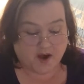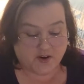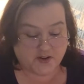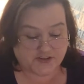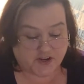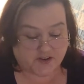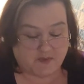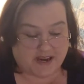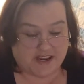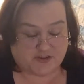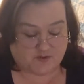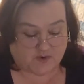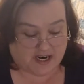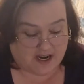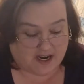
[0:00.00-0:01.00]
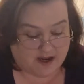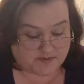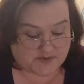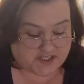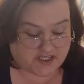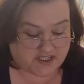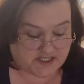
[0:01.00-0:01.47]
those are my three
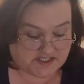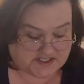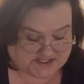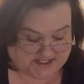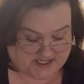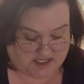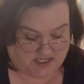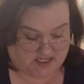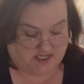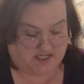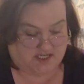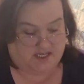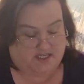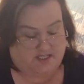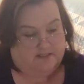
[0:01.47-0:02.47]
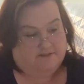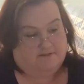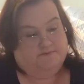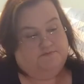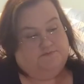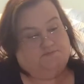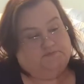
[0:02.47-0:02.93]
options.
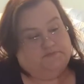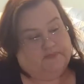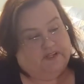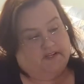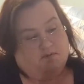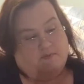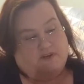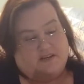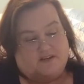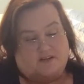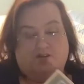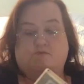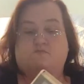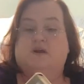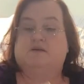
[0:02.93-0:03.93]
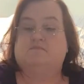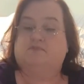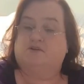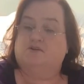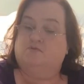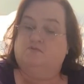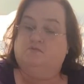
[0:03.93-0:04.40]
We could do red,
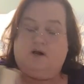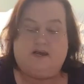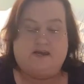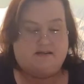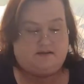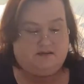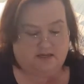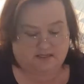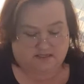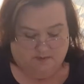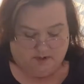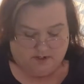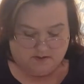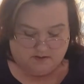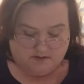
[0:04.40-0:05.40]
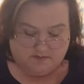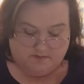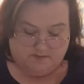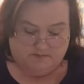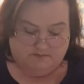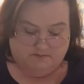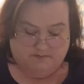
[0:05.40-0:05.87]
blue, white, I suppose,
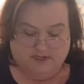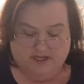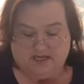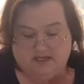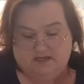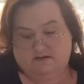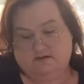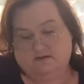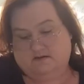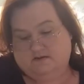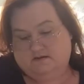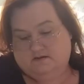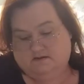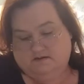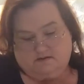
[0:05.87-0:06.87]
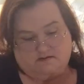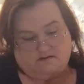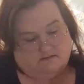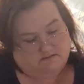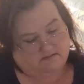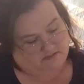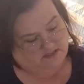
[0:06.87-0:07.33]
but
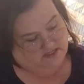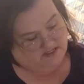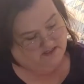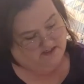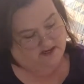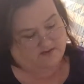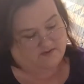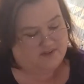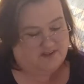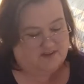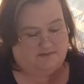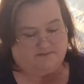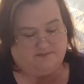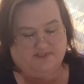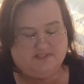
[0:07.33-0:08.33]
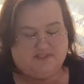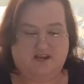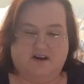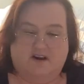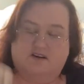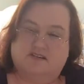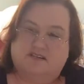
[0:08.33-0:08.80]
it's not really, it's
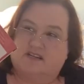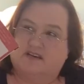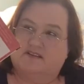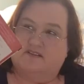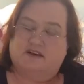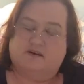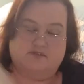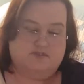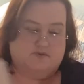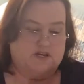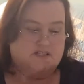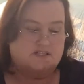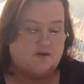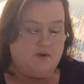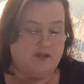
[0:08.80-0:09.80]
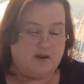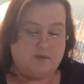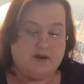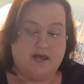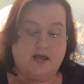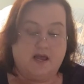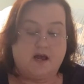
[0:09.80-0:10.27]
kind of hard to tell that one's red. So
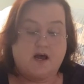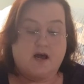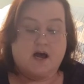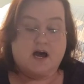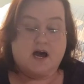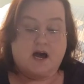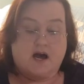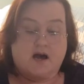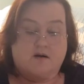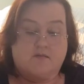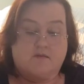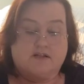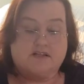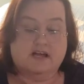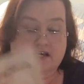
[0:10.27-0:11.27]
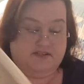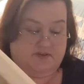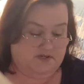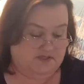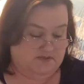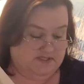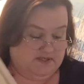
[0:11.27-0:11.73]
anyway, Last
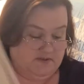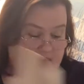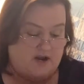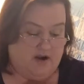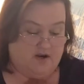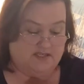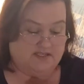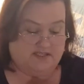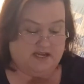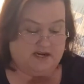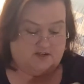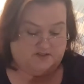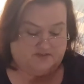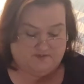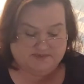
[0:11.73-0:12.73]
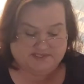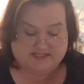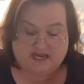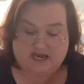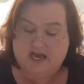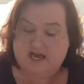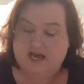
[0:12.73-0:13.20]
Christmas in Paris, Letters from
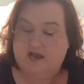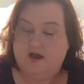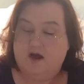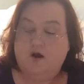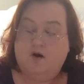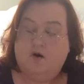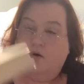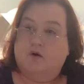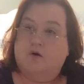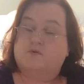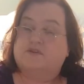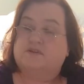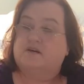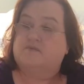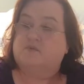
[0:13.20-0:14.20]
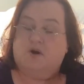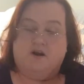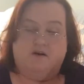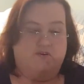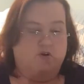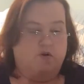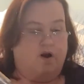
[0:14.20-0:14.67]
Sky, or With Love
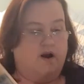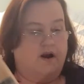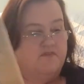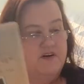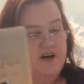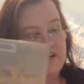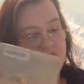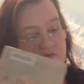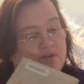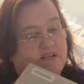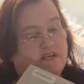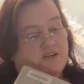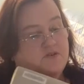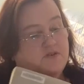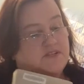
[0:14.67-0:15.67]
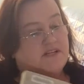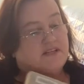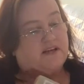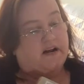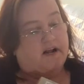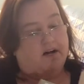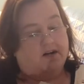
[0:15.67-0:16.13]
Wherever You Are. I find it really interesting
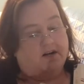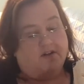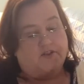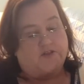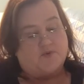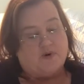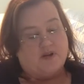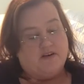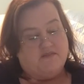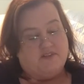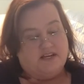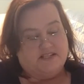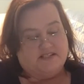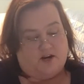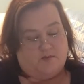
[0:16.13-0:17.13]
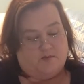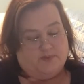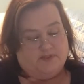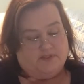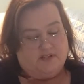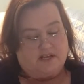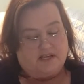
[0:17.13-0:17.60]
that all three of these are
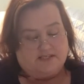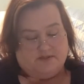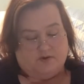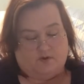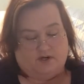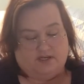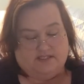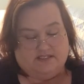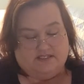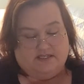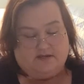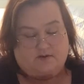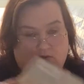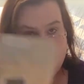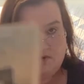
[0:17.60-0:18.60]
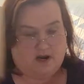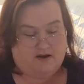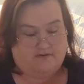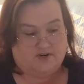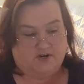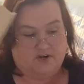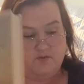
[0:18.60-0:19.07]
place oriented.
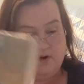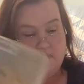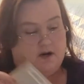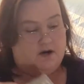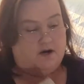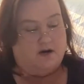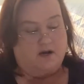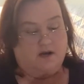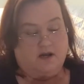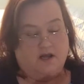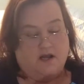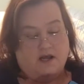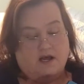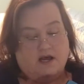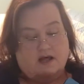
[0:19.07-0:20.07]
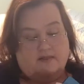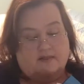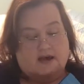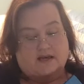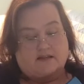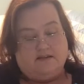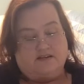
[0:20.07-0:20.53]
Wherever you are,
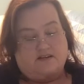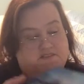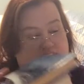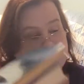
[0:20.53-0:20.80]
Island of